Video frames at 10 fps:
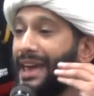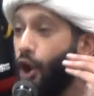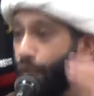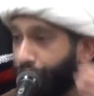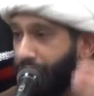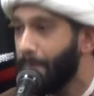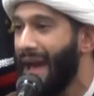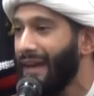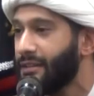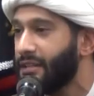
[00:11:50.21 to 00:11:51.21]
off the
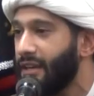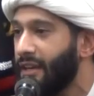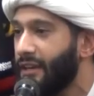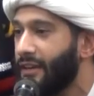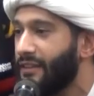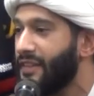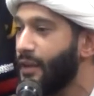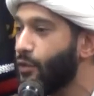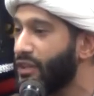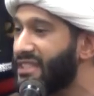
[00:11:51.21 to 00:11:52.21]
bet, they
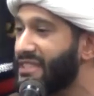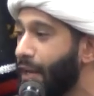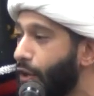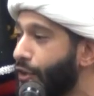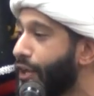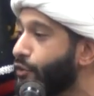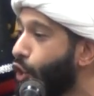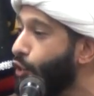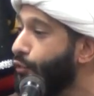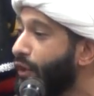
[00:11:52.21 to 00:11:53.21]
would sell their
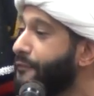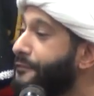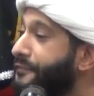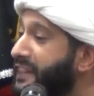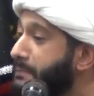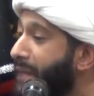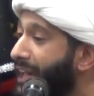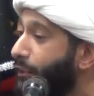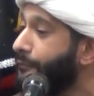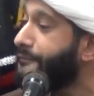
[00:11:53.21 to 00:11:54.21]
own
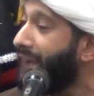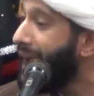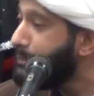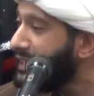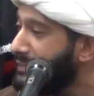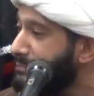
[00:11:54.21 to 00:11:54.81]
female family